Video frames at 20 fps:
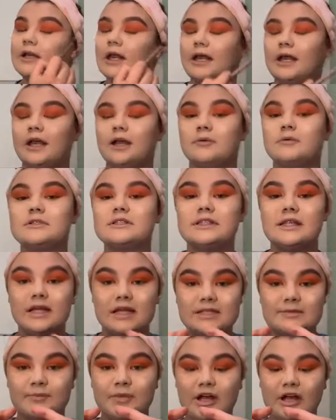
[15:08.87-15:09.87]
Like, it was
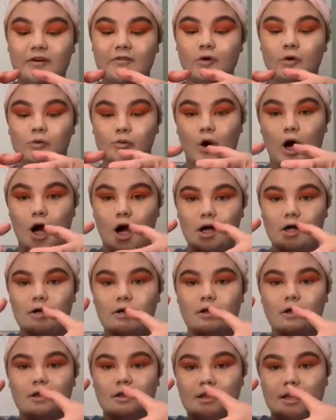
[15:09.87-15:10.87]
this big of a rock,
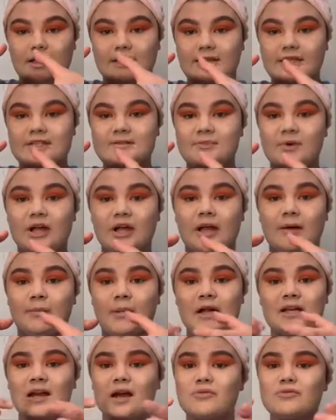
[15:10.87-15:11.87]
like this big, and
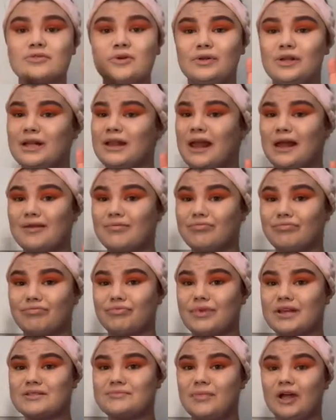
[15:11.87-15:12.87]
my dog was only like
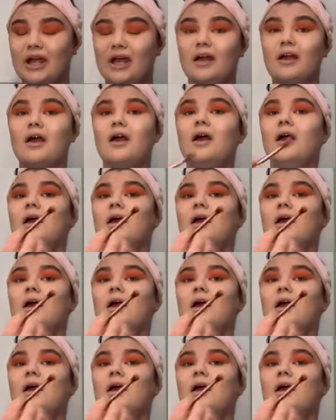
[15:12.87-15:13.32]
this big,